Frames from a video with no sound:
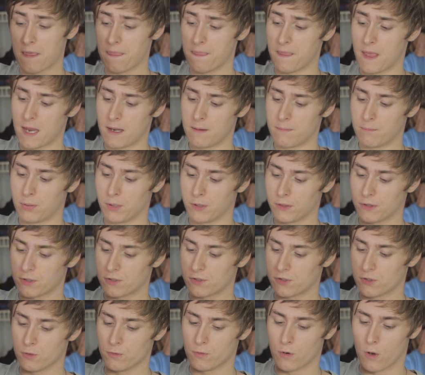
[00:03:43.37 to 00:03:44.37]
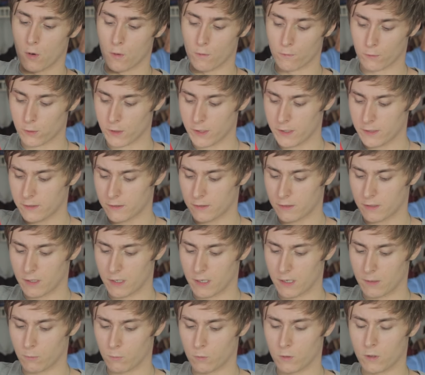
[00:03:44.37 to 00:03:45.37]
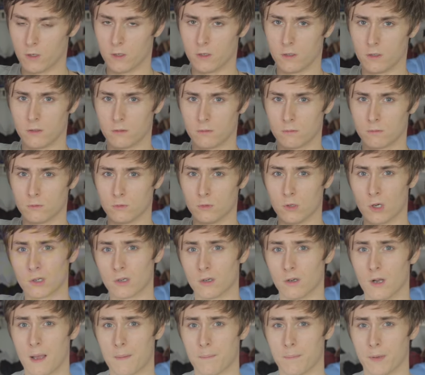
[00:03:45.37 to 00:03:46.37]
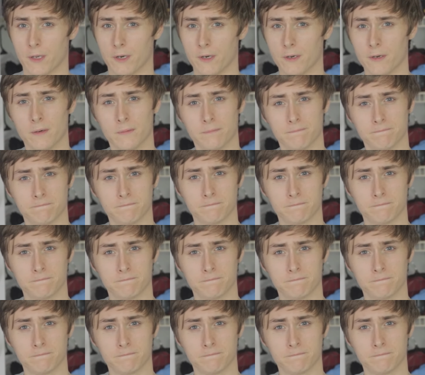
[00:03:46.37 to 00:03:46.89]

and then put the suit over it, it will look a lot better.